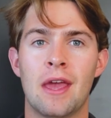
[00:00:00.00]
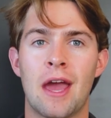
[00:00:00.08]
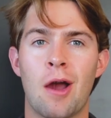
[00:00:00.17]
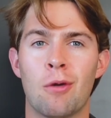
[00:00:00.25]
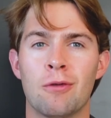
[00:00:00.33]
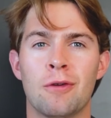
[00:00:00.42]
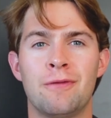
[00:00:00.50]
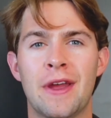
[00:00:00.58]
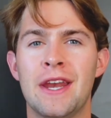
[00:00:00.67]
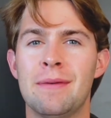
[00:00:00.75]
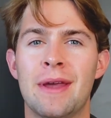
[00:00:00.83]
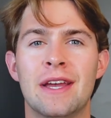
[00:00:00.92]
However,
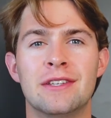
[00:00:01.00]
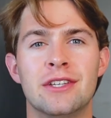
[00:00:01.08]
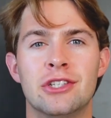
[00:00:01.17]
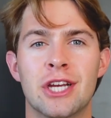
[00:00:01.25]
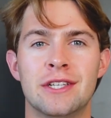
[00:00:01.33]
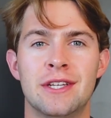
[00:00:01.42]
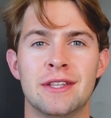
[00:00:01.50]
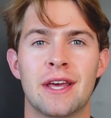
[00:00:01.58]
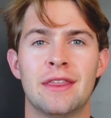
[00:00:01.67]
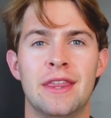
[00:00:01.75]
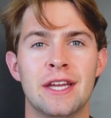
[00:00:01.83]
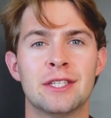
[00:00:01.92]
Fannie Mae is suggesting
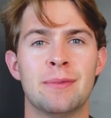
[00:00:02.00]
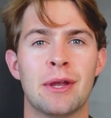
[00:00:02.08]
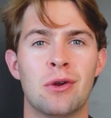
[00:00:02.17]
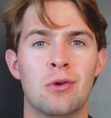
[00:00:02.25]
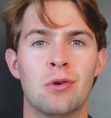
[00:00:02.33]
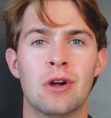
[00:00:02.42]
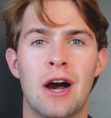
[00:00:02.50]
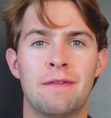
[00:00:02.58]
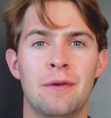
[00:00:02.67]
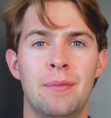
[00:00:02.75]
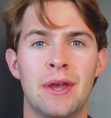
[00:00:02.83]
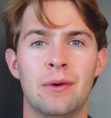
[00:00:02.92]
that things may cool
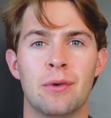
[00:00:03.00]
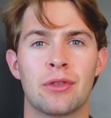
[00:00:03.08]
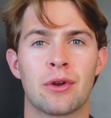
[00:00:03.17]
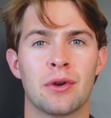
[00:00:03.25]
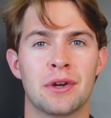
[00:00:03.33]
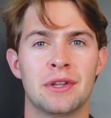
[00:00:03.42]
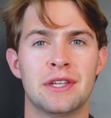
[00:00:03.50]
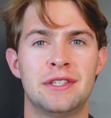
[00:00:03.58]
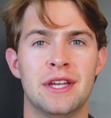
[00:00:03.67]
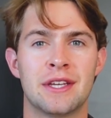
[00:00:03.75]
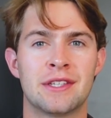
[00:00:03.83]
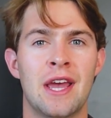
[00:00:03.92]
off a bit with current
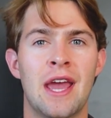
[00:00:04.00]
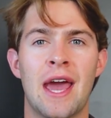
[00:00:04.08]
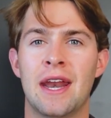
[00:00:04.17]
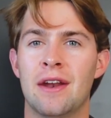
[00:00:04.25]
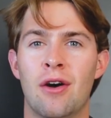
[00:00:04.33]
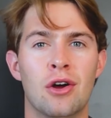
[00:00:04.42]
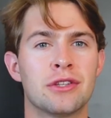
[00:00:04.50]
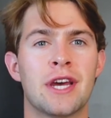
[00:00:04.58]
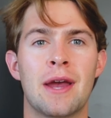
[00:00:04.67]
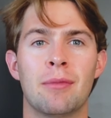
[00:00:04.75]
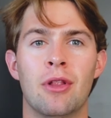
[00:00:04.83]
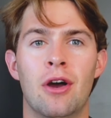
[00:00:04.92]
listings at an
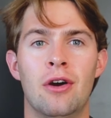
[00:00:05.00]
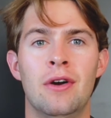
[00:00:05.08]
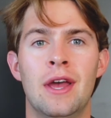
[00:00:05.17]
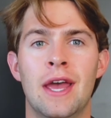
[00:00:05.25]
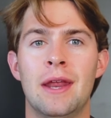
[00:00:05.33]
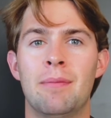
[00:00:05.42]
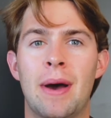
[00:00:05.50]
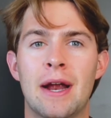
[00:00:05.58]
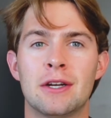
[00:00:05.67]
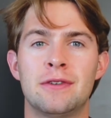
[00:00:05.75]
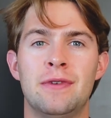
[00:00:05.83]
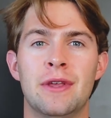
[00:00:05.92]
all-time low and
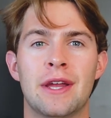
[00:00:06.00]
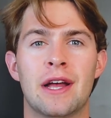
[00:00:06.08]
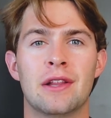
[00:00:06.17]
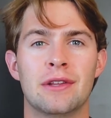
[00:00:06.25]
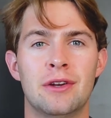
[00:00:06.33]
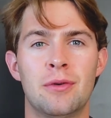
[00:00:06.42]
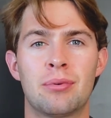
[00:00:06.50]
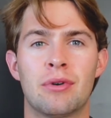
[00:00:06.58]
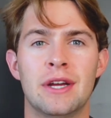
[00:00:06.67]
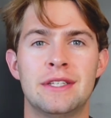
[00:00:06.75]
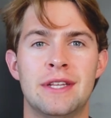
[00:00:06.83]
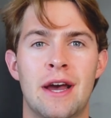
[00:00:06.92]
buyers feeling a little
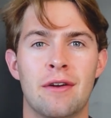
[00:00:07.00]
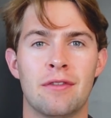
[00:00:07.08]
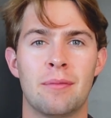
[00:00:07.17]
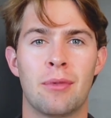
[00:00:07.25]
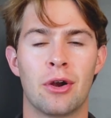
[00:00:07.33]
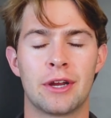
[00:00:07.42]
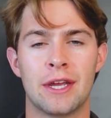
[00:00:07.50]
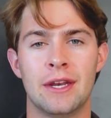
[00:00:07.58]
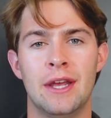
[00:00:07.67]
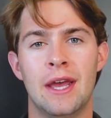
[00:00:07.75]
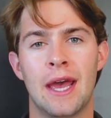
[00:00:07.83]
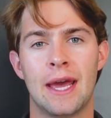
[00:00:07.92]
priced out of the
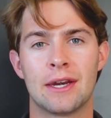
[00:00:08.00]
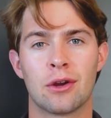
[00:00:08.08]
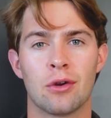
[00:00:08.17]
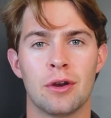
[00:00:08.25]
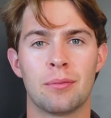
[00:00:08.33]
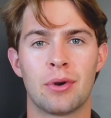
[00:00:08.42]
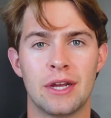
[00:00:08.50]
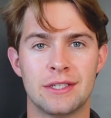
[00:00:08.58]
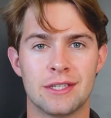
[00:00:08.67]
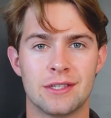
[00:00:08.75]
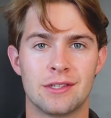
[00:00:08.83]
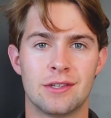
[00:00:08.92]
market at current
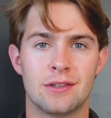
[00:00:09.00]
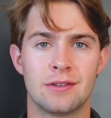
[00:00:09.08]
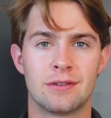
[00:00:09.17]
prices.